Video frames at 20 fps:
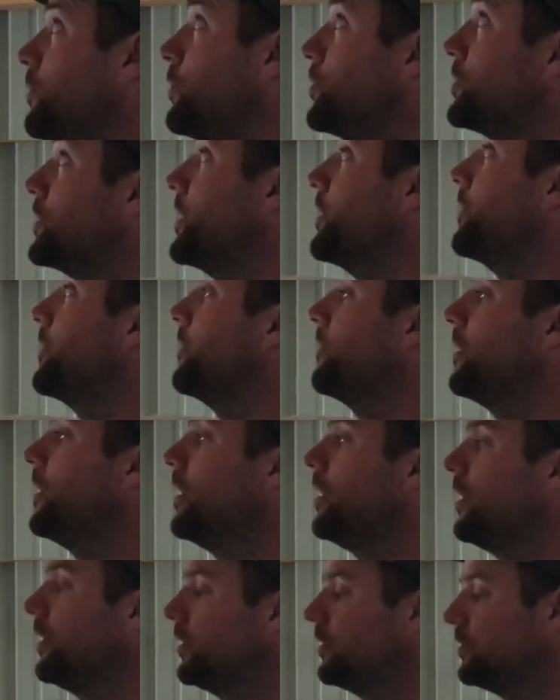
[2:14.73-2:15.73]
normal shower.
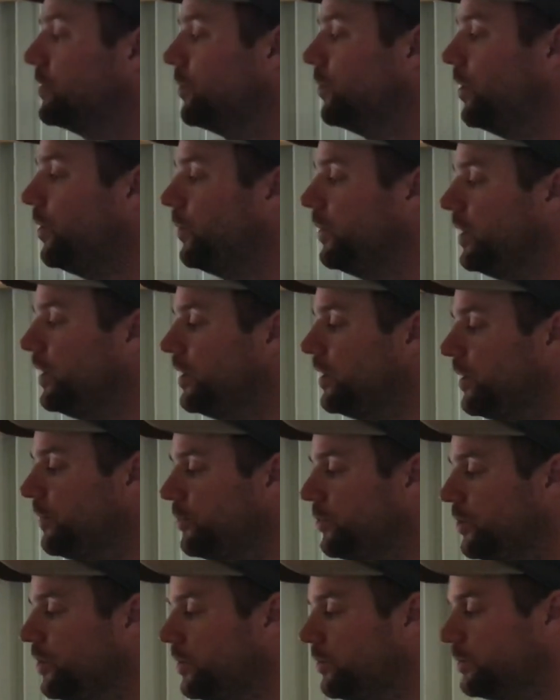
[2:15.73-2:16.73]
So what we ended
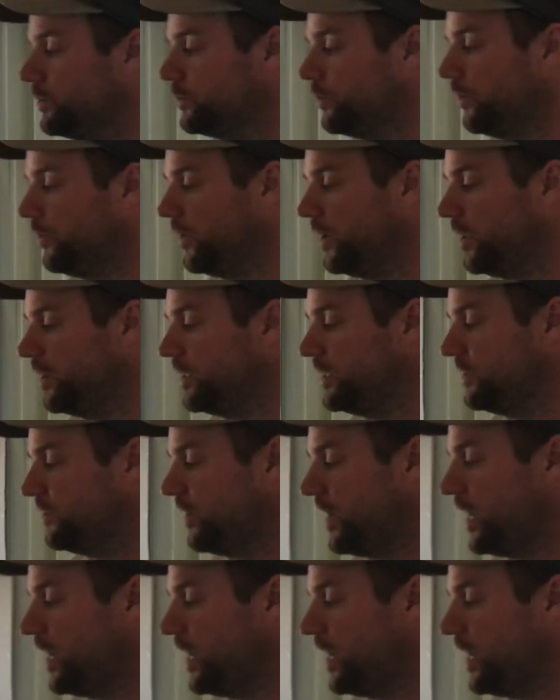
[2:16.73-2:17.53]
up doing was we found these